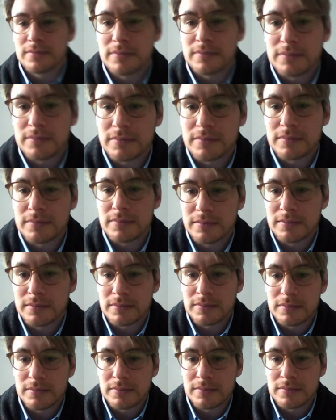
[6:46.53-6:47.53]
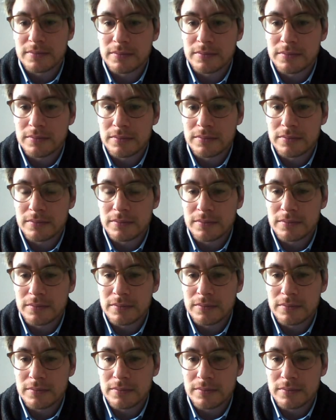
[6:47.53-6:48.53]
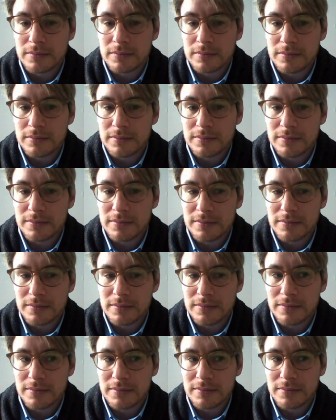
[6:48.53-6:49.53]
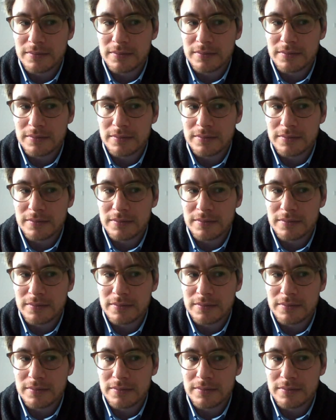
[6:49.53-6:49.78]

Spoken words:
(silent)